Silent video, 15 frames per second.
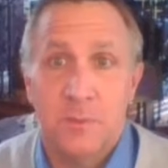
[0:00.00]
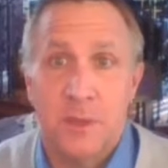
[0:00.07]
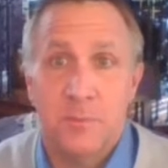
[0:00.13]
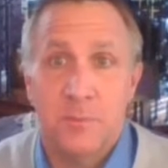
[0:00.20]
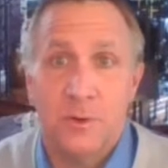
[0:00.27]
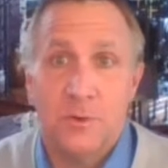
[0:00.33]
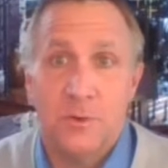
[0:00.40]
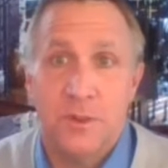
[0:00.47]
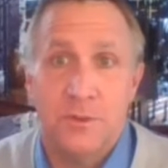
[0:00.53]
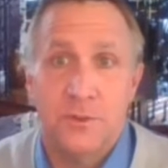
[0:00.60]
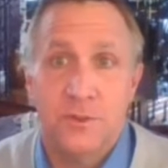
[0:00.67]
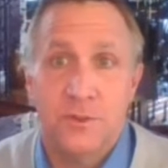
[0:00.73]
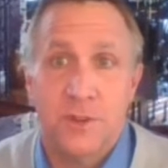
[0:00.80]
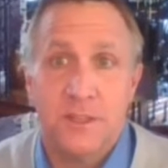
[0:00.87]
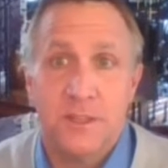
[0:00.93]
with people
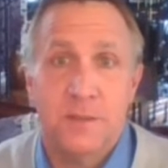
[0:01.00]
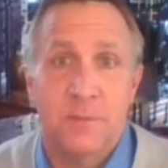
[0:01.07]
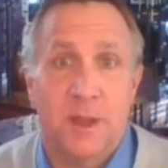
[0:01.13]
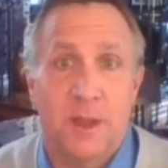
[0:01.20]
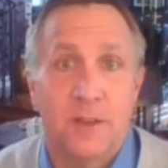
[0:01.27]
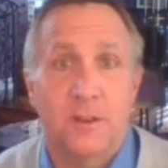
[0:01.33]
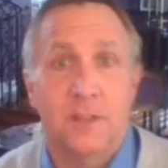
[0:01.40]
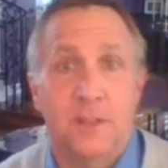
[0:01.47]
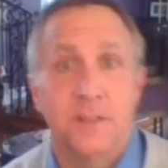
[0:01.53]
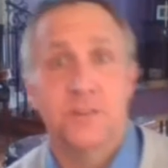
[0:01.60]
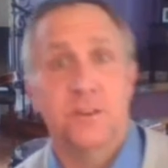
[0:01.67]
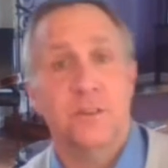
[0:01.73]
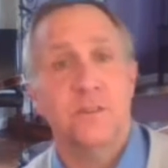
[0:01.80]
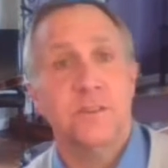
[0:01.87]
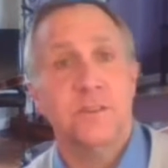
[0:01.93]
you trust about your
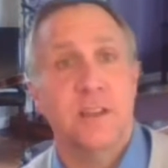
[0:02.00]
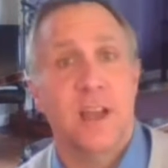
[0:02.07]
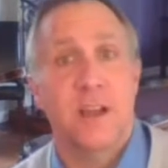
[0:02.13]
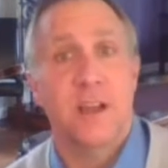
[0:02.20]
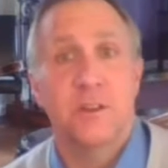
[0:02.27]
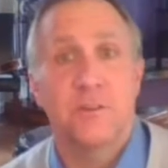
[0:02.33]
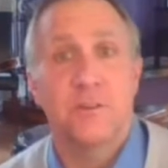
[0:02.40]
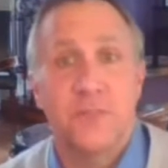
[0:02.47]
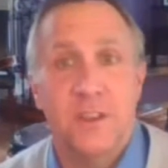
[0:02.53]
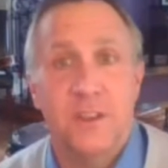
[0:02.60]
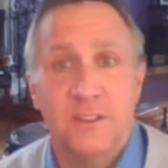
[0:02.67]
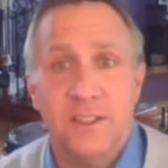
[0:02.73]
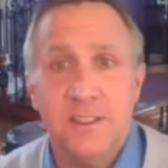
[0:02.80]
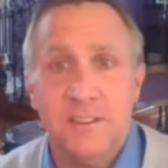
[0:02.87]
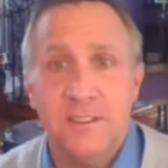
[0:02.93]
concerns and how you're
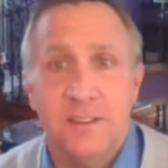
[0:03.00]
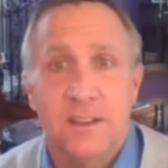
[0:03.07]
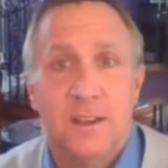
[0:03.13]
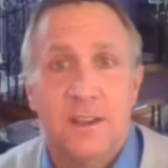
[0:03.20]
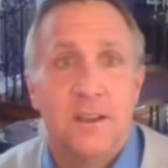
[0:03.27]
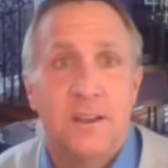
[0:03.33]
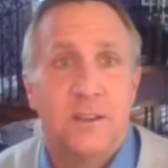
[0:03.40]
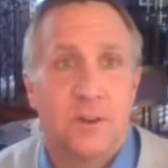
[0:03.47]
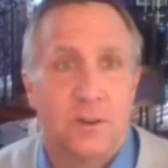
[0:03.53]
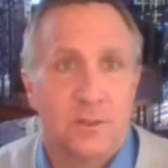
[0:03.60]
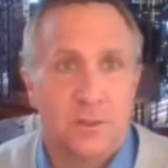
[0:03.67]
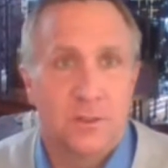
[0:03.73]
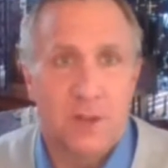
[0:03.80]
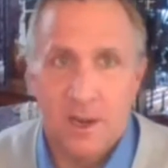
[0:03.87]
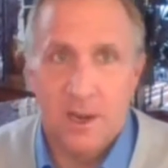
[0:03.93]
feeling. There
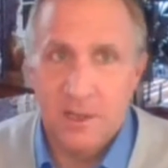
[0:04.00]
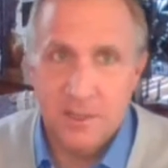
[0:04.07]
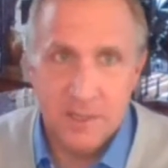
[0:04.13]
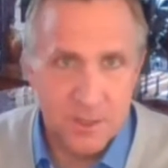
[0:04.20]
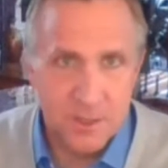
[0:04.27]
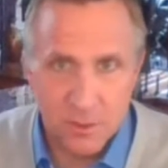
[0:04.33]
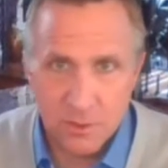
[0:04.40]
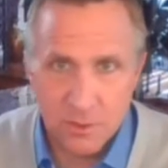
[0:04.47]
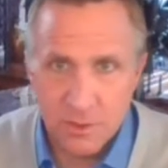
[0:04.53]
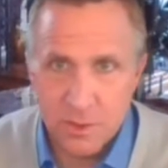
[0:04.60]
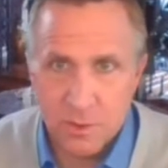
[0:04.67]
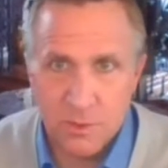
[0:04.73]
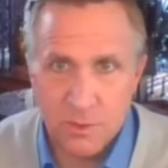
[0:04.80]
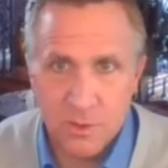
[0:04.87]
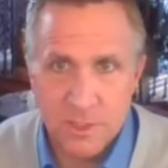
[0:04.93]
are a lot of digital
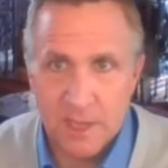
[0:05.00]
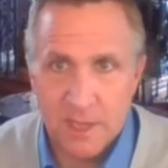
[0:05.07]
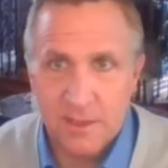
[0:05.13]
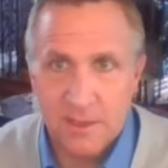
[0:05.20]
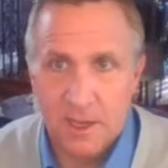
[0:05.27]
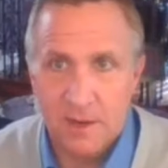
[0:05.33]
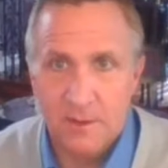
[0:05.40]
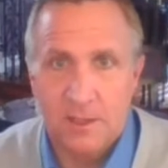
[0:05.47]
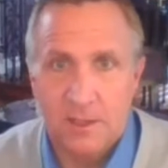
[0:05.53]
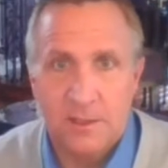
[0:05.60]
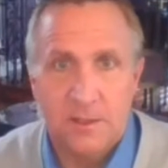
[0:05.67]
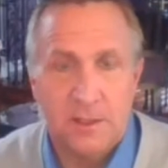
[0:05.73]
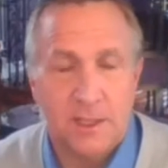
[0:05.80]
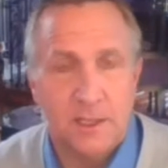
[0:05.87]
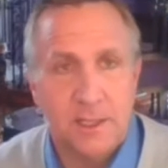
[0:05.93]
tools out there
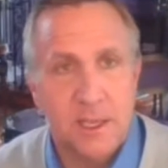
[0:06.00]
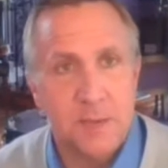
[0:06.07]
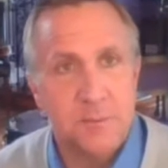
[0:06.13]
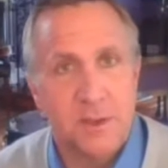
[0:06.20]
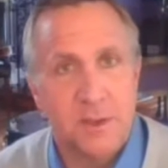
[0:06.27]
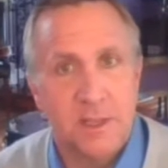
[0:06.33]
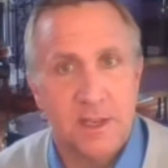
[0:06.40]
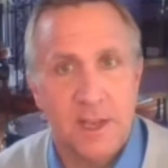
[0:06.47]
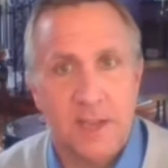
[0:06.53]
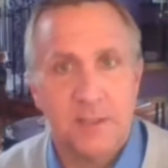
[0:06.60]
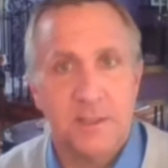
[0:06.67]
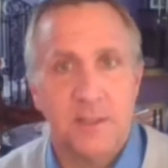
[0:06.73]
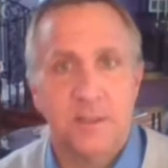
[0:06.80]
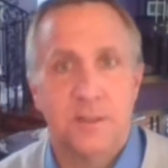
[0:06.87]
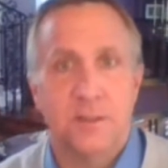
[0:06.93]
that can keep you
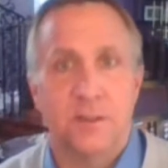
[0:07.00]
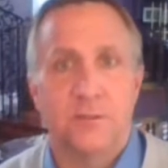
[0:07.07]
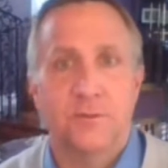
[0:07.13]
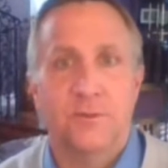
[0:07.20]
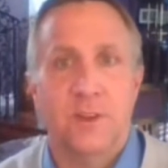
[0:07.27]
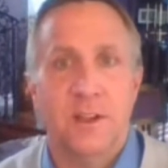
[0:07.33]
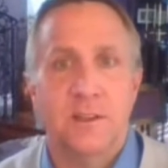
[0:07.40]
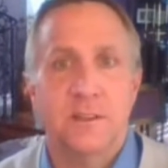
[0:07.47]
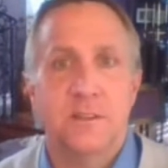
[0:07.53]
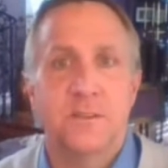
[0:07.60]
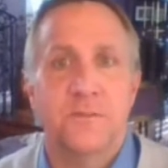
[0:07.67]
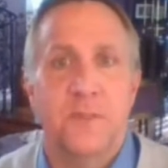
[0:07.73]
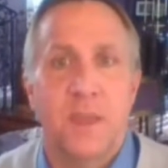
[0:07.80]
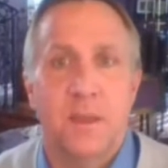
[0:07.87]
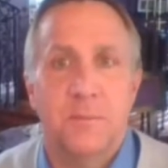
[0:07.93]
connected to your
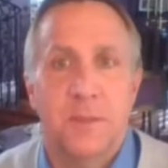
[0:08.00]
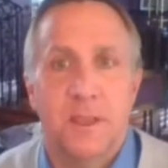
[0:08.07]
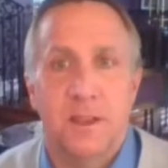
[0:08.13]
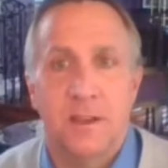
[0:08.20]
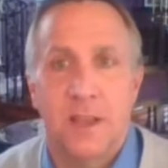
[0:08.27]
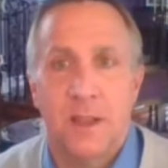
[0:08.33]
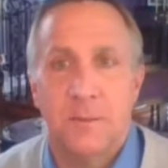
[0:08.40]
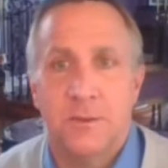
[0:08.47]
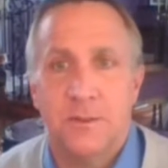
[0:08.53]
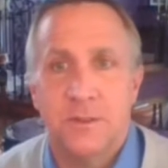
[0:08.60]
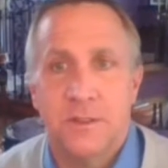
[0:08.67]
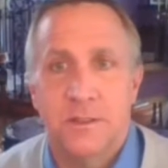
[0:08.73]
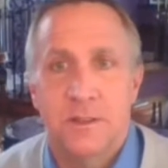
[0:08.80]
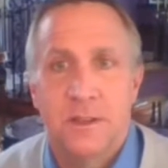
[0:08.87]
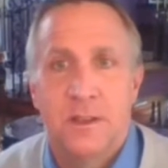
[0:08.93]
friends, family, and
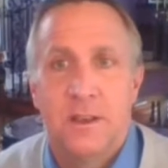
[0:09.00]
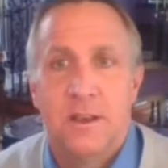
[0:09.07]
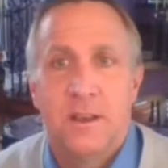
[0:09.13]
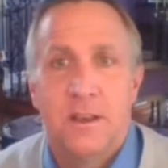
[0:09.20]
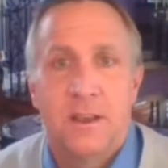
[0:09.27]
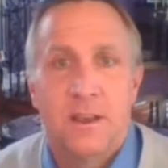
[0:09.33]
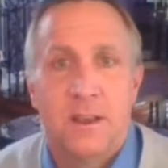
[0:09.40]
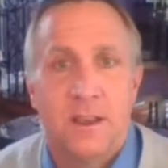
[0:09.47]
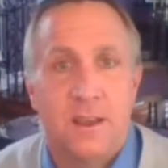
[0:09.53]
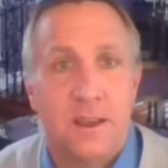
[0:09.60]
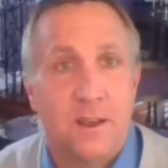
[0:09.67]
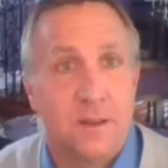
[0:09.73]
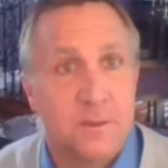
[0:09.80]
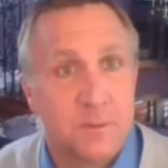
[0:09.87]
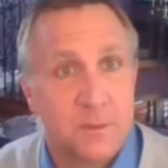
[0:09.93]
neighbors,
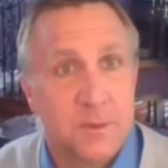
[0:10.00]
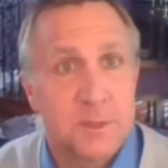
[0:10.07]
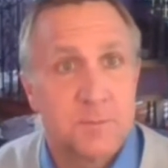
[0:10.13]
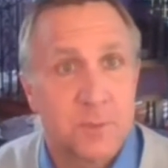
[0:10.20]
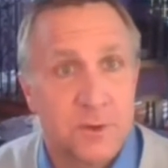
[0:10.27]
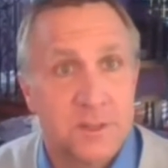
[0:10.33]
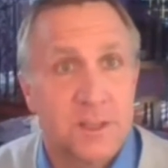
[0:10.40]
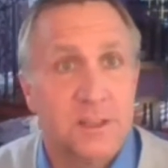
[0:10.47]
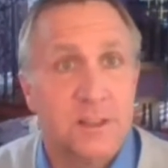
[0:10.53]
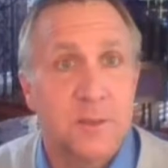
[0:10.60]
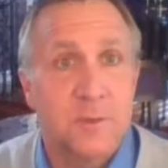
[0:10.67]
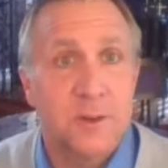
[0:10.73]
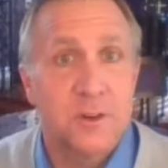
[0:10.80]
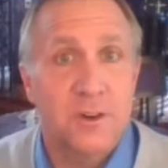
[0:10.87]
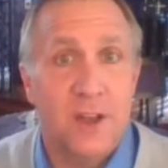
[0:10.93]

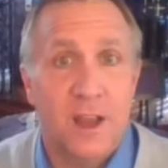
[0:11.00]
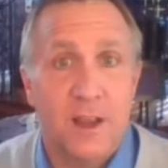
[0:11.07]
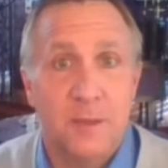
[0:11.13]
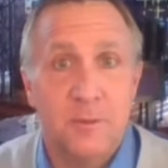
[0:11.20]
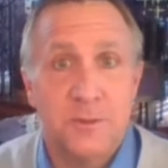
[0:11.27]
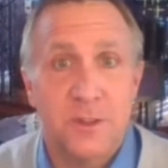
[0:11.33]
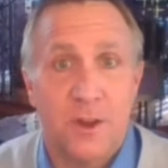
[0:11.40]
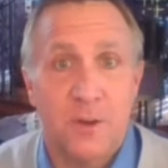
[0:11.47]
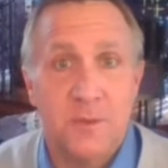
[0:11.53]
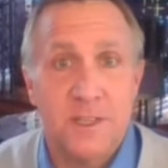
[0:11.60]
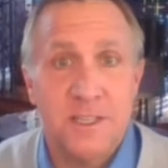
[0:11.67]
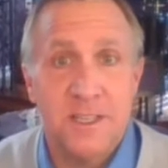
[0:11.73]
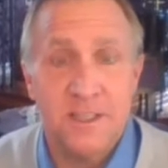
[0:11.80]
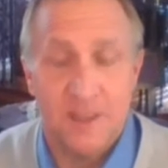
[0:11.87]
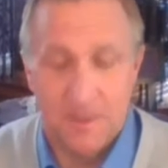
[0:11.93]
particularly when you're not able to
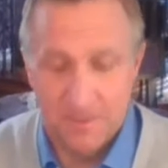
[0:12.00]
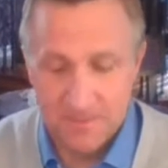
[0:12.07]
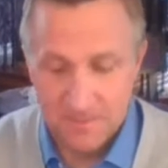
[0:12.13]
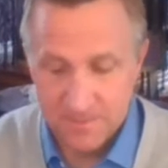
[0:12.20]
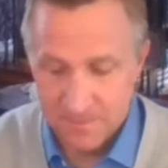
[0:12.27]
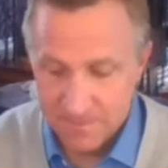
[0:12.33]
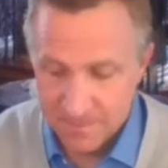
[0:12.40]
always see them.